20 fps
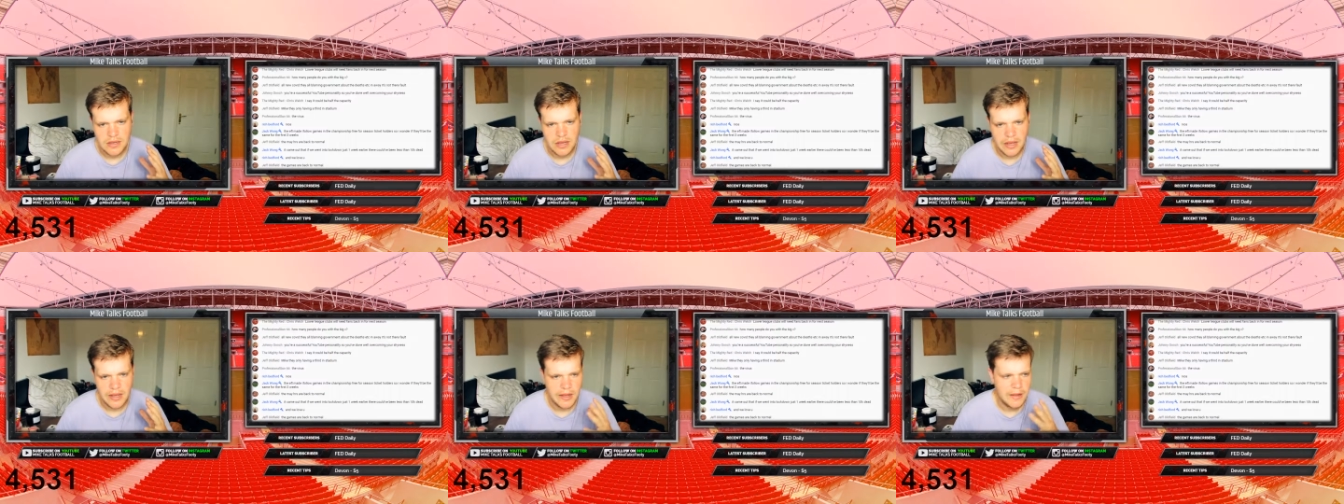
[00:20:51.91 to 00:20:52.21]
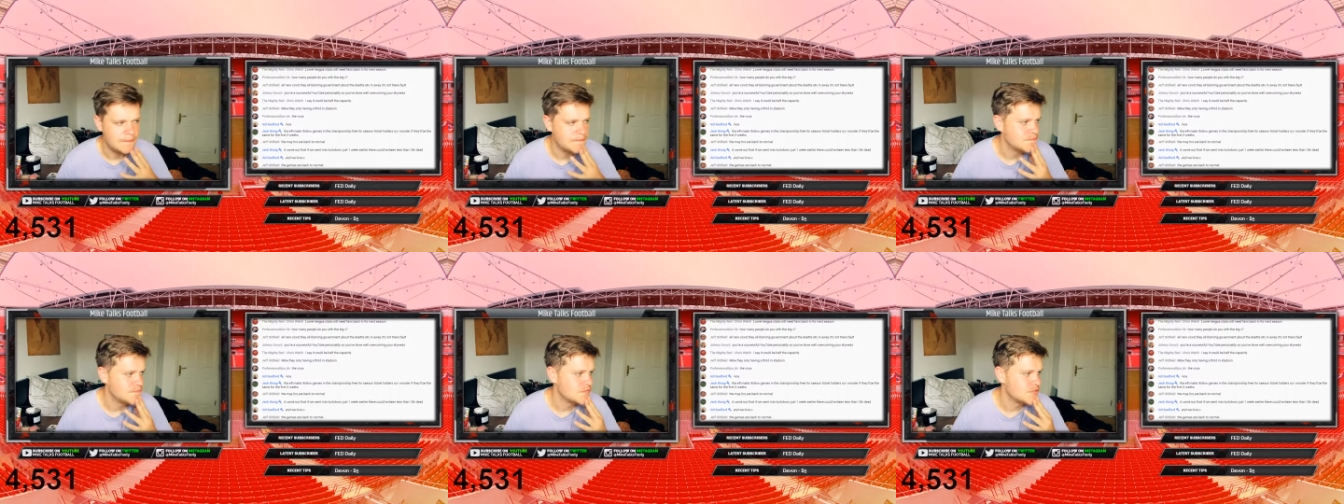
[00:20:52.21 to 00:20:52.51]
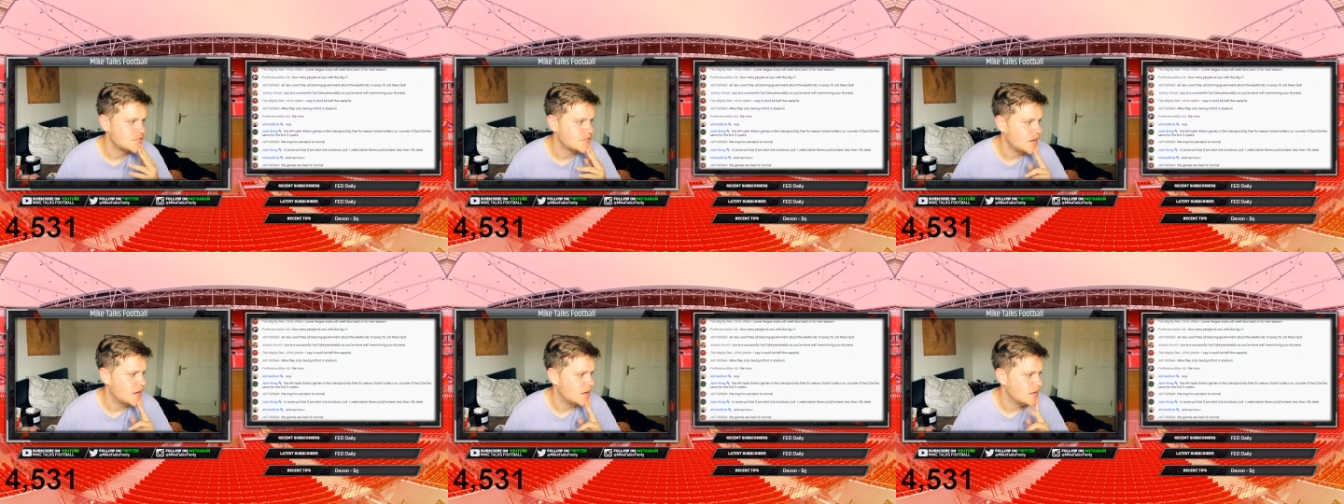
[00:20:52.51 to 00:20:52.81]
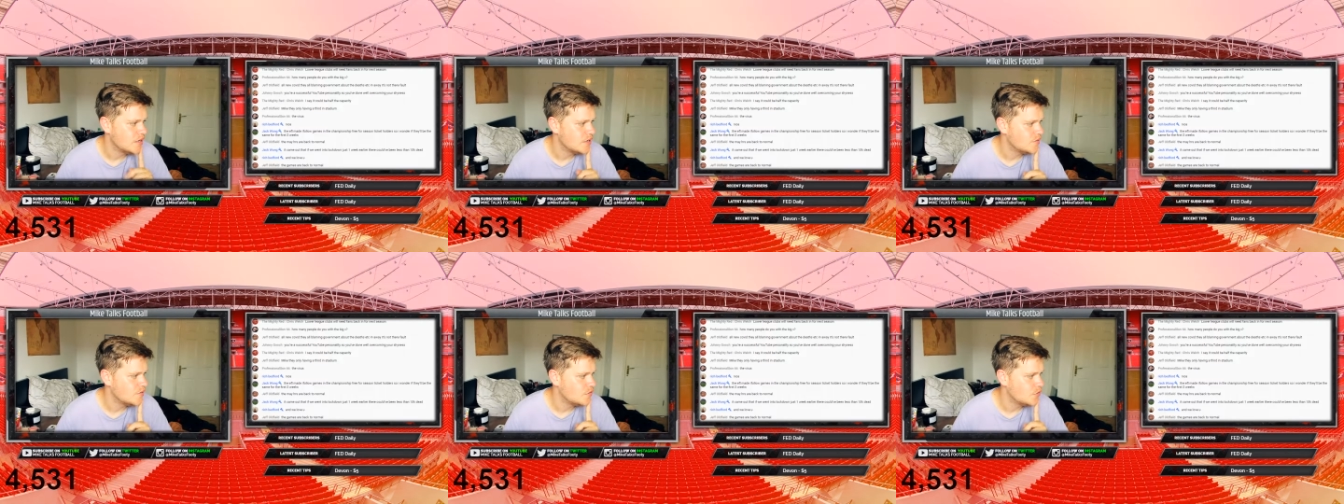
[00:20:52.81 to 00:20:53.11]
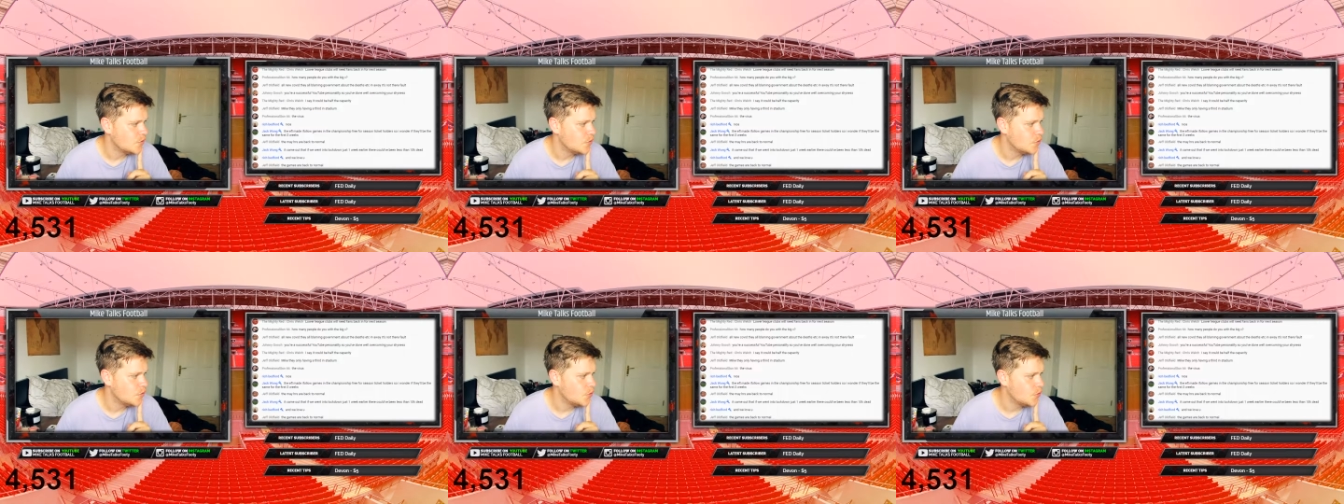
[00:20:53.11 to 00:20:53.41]
certainly
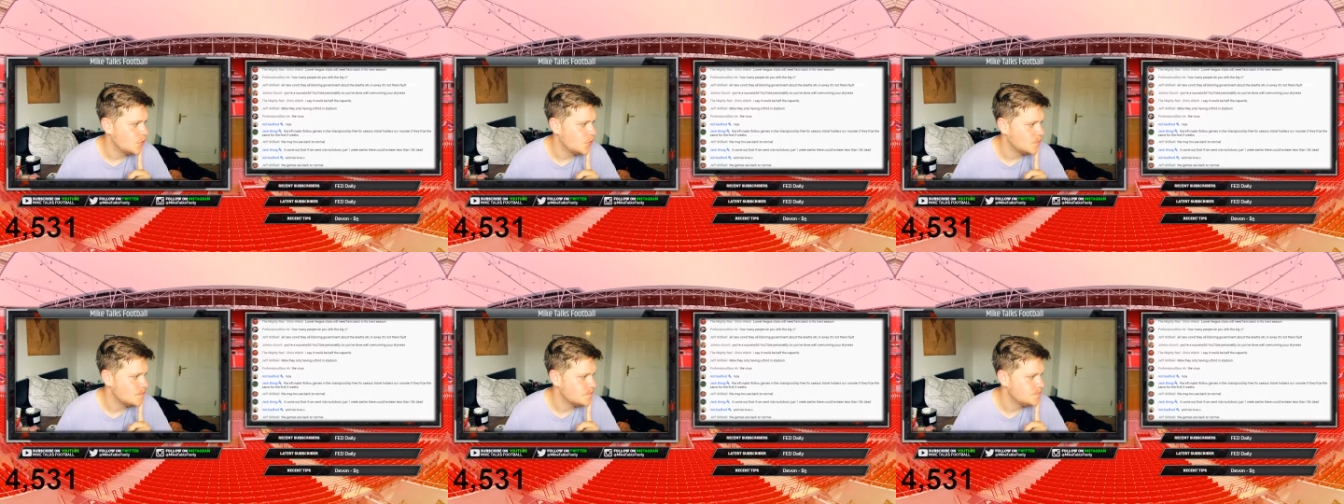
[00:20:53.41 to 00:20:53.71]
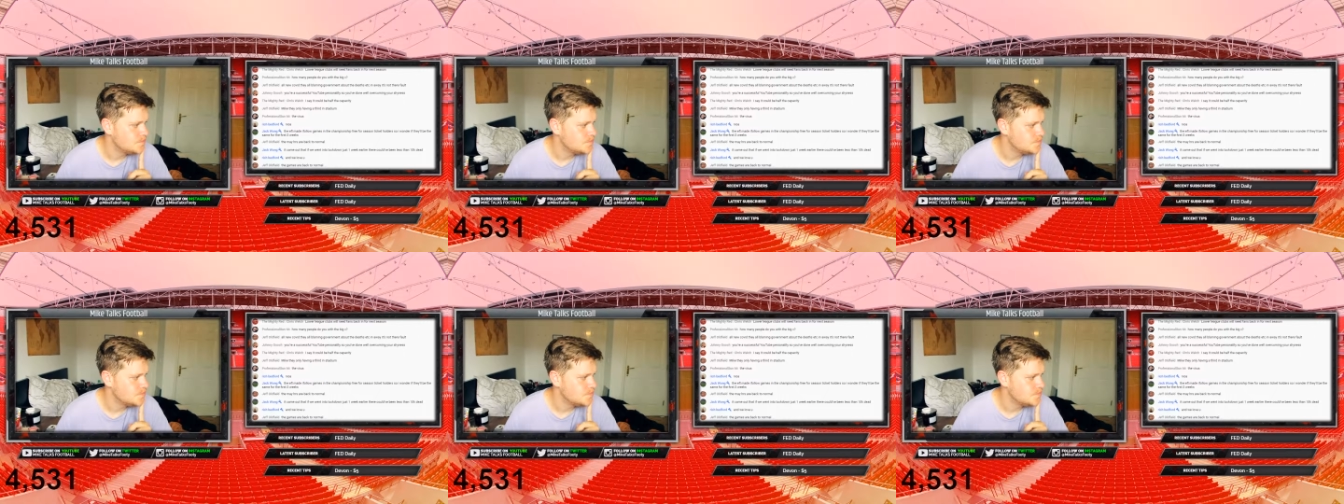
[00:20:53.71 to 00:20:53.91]
for